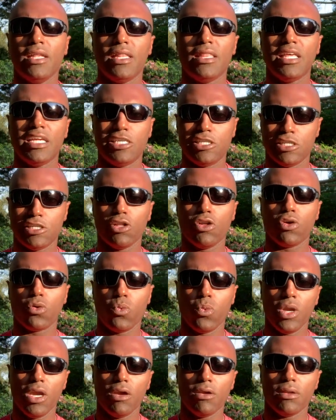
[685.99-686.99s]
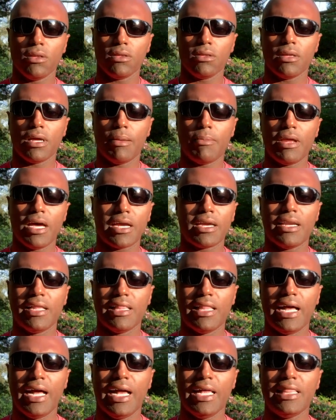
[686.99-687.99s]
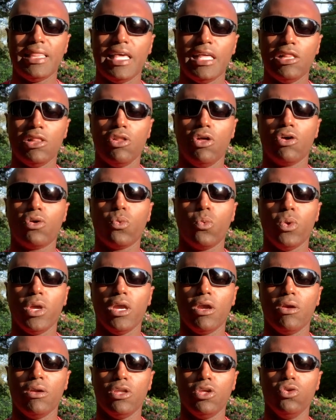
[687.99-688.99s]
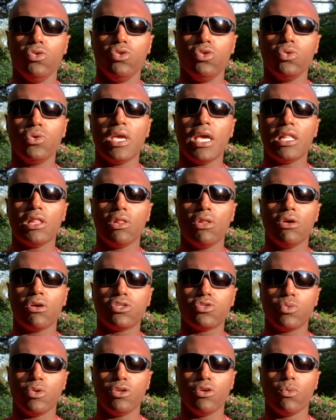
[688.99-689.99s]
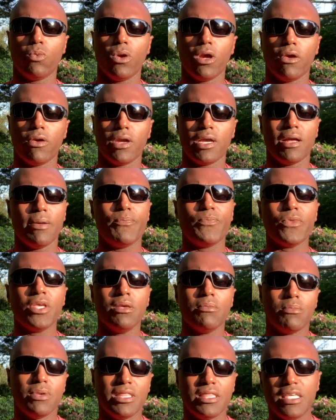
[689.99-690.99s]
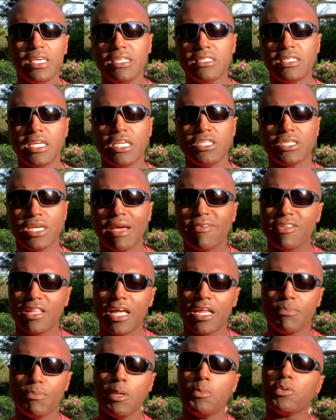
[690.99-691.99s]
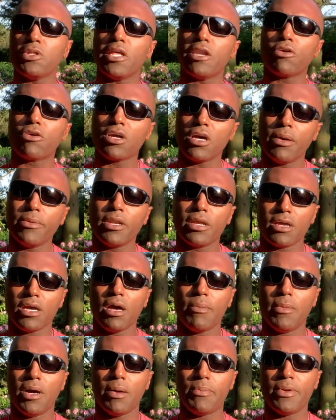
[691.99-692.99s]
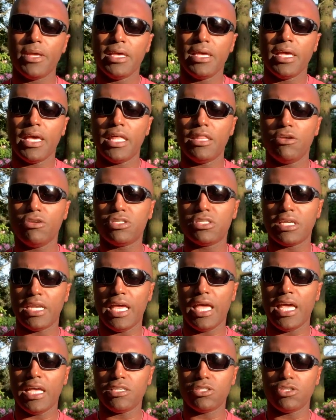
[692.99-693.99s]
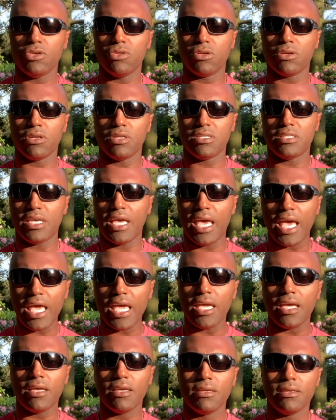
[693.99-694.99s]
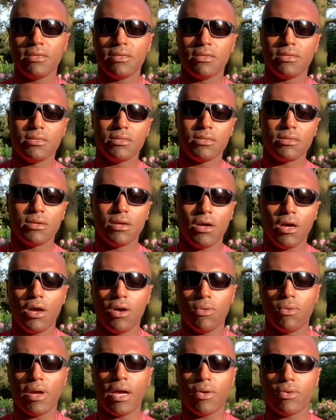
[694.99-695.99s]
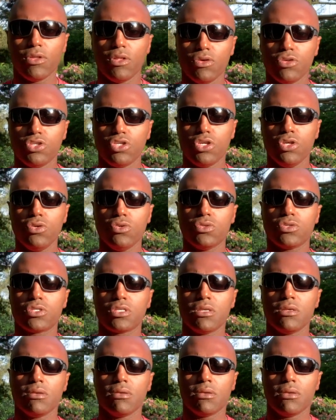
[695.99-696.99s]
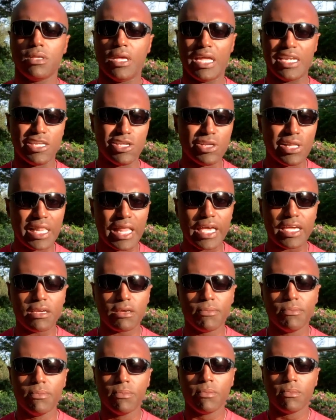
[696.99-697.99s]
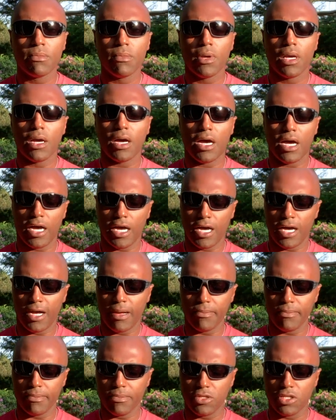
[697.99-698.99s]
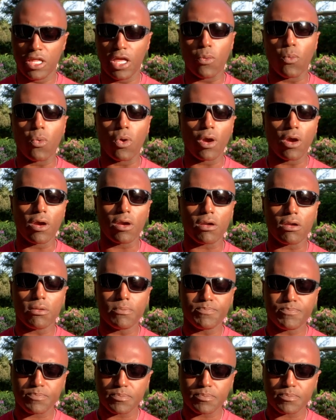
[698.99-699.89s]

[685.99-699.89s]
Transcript: they just look weird. I'm not gonna lie, they look weird. You do get looks when you're wearing them. But these days you have a lot of people that are coming to come up and they're just gonna ask you, they're gonna say, hey, oh, how are those shoes? Do you like them? Do they work?